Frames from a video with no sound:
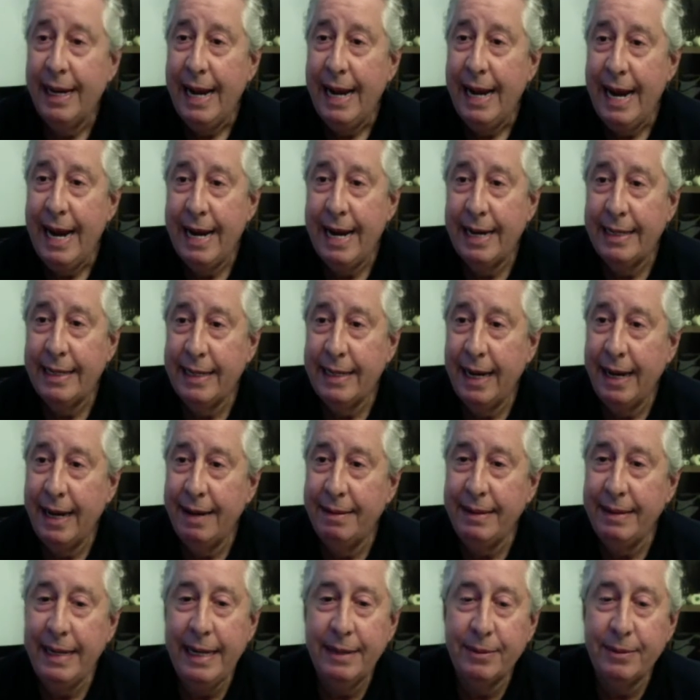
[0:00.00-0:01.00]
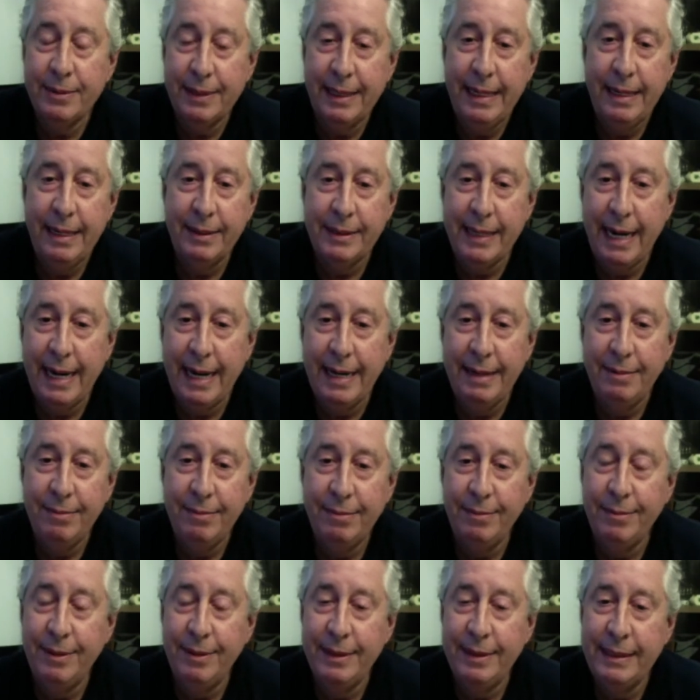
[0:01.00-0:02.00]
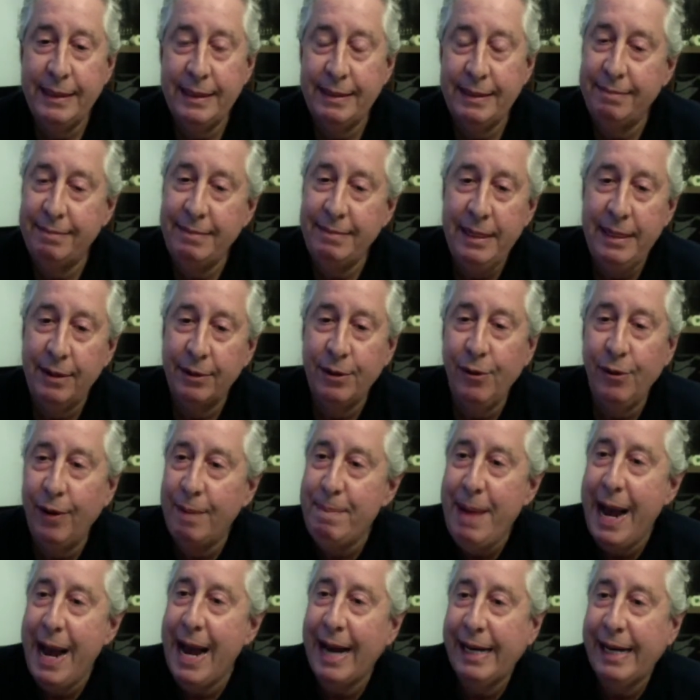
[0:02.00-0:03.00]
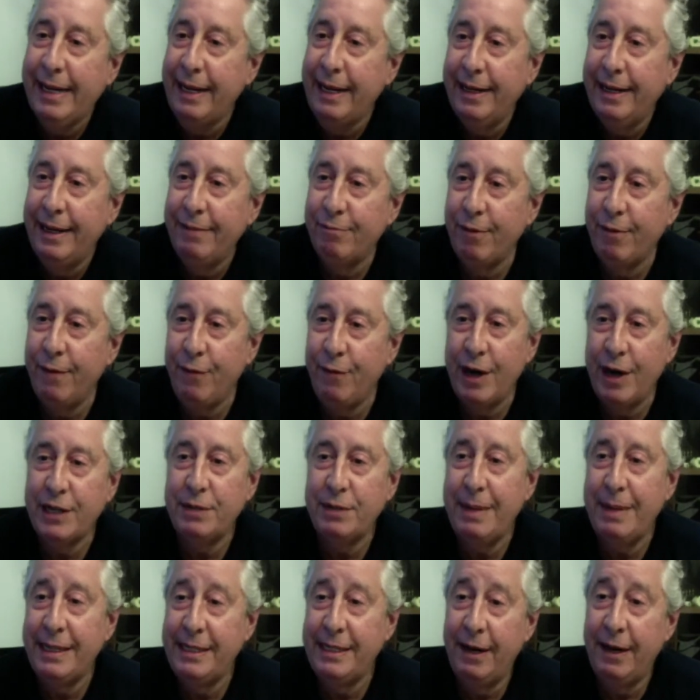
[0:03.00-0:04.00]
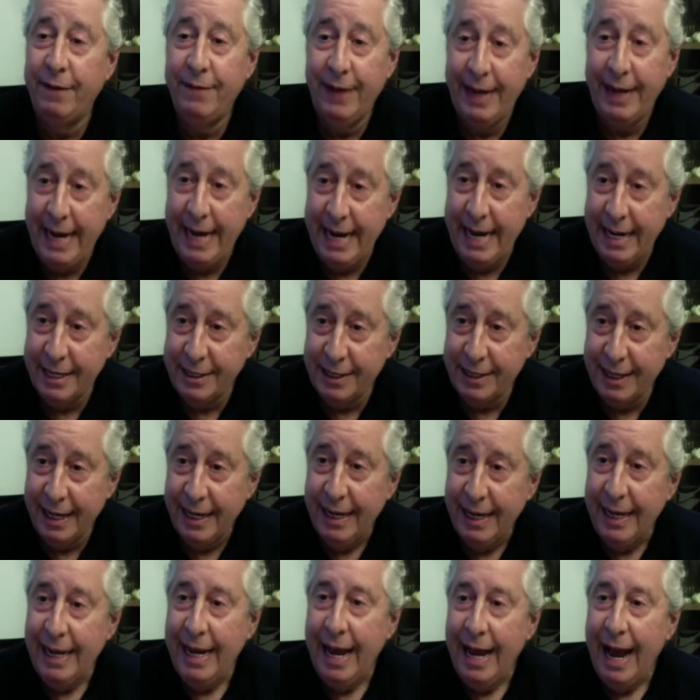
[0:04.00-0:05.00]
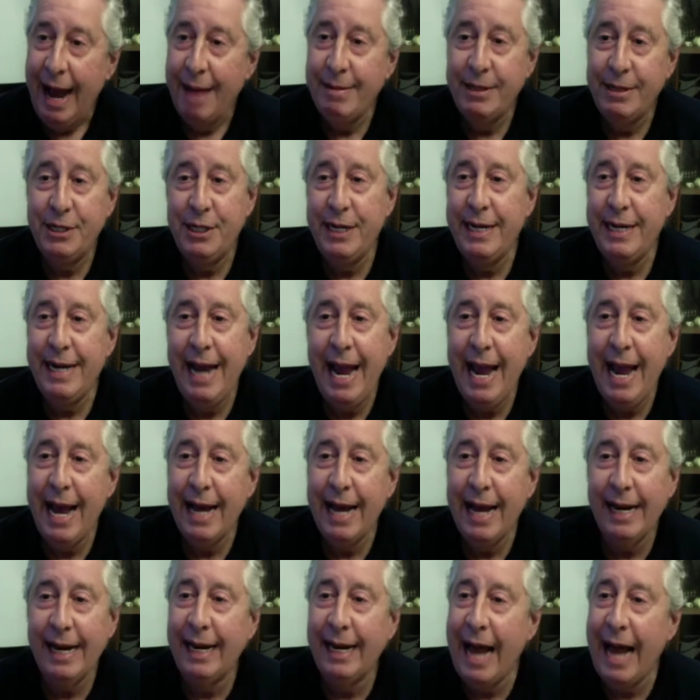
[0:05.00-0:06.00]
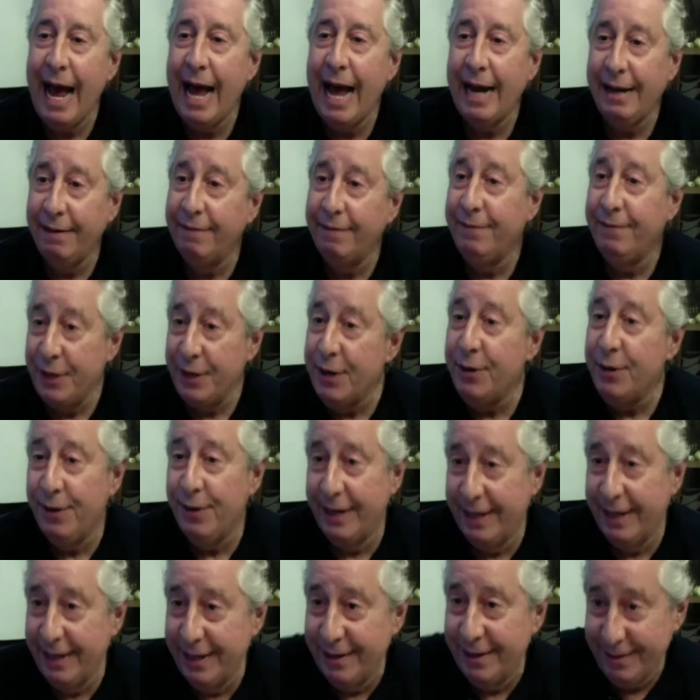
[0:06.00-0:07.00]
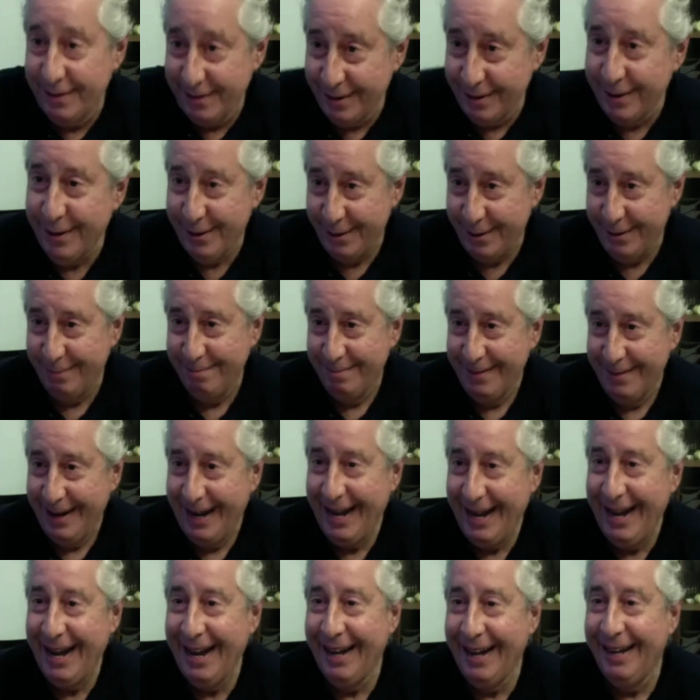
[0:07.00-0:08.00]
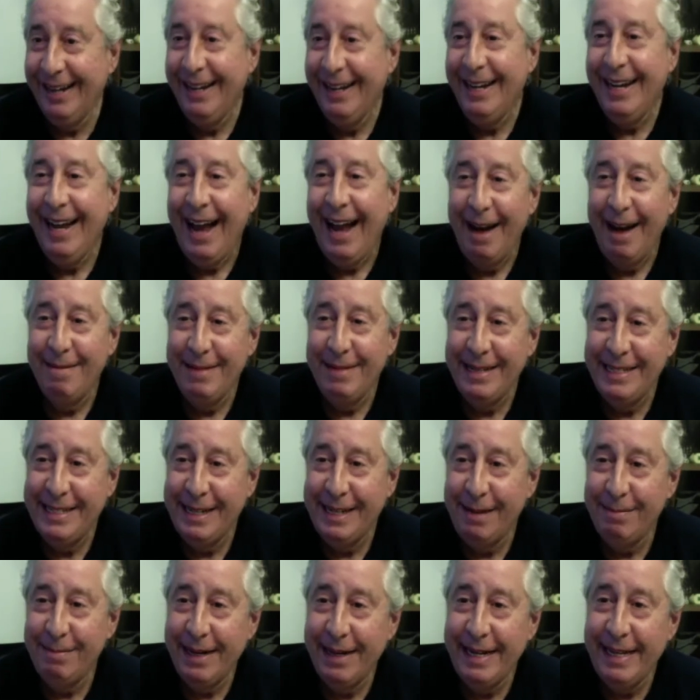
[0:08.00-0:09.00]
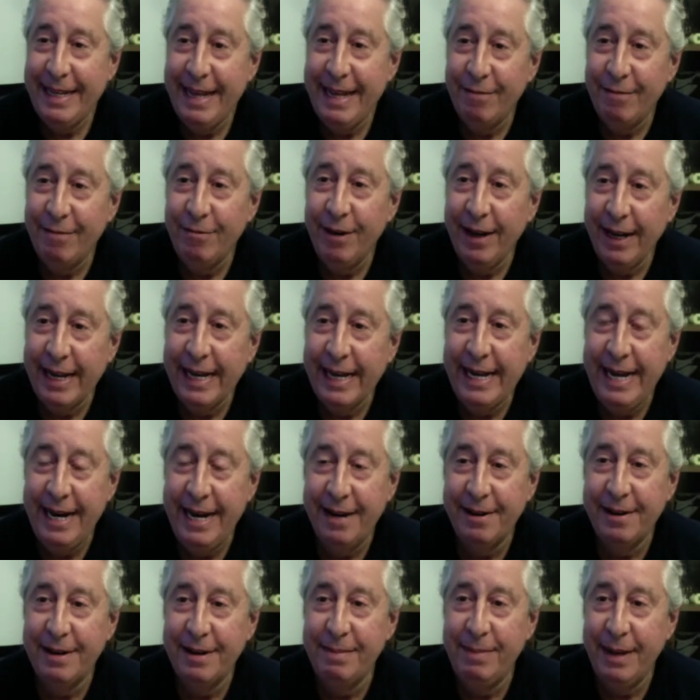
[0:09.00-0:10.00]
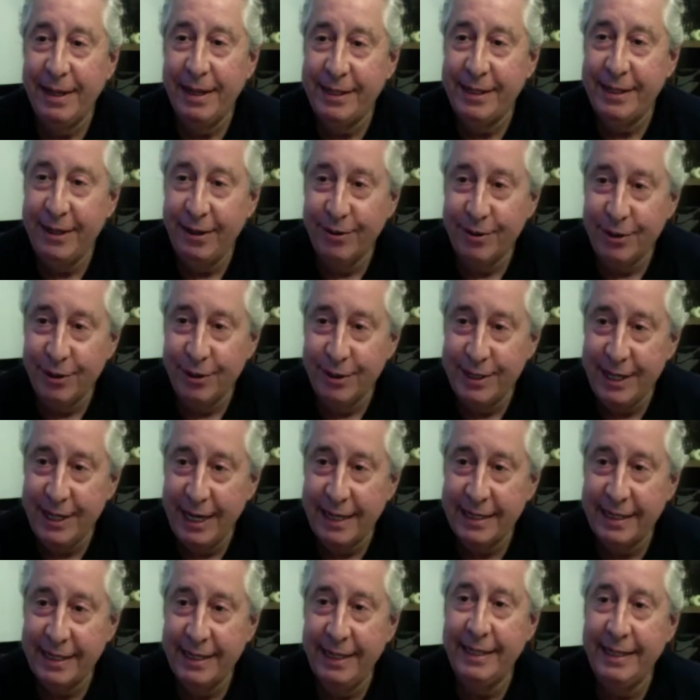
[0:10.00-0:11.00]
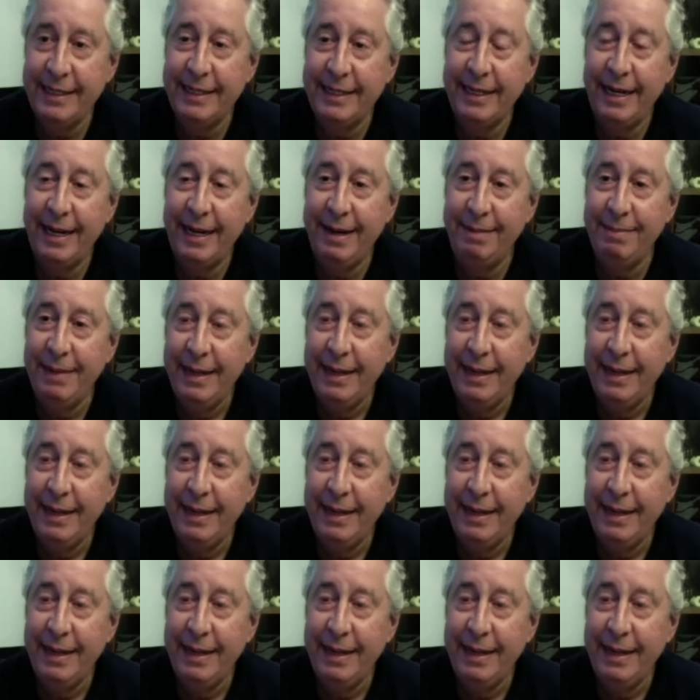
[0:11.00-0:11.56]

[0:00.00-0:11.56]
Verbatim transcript: And uh, as, as I was, you know, going back and refreshing myself on Angela, I mean, she had a lot of you in her. Uh, I mean, somebody that really cared about social justice, um,